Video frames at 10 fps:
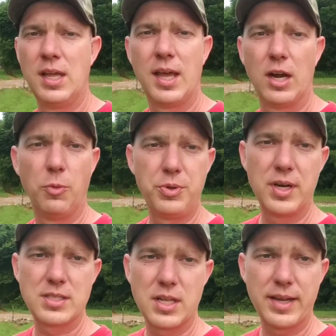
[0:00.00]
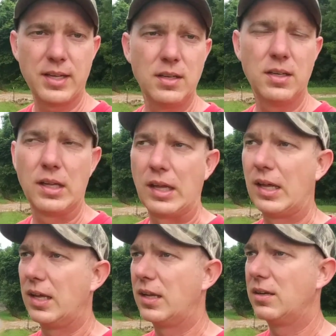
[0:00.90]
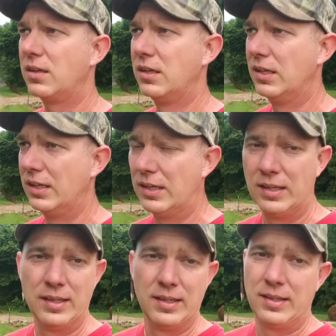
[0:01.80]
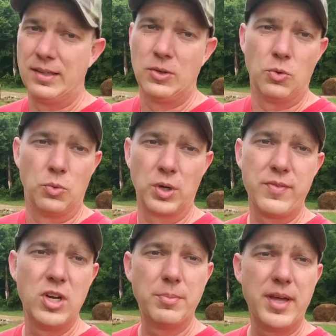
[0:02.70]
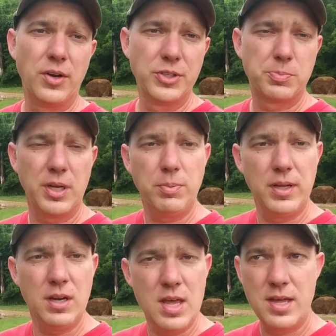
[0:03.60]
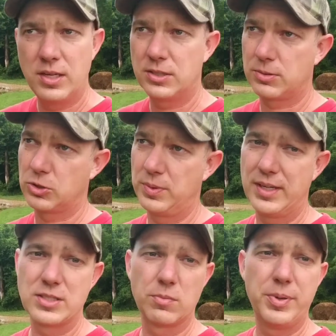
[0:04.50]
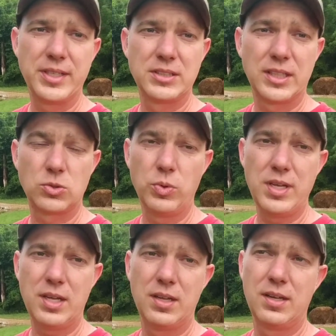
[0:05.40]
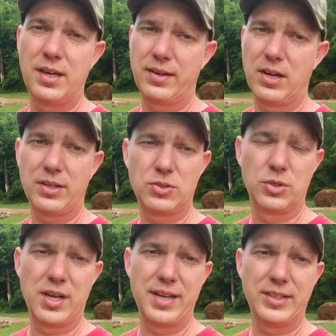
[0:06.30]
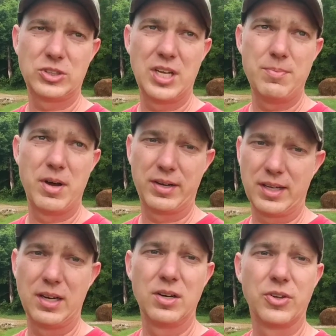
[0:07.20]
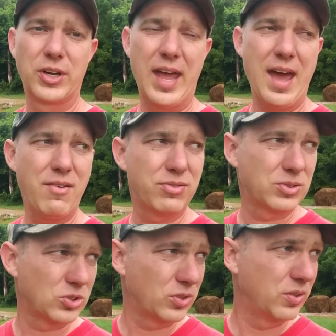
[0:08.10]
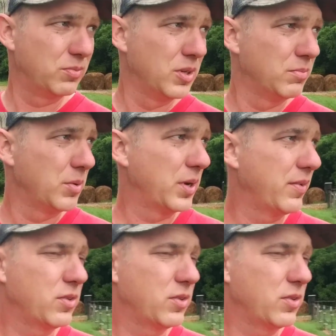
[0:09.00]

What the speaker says: and hope you guys like it. And we'll give you an update on this pig pen. Supposed to be getting some pigs next week. I talked to a guy yesterday about getting another calf, so maybe we'll have,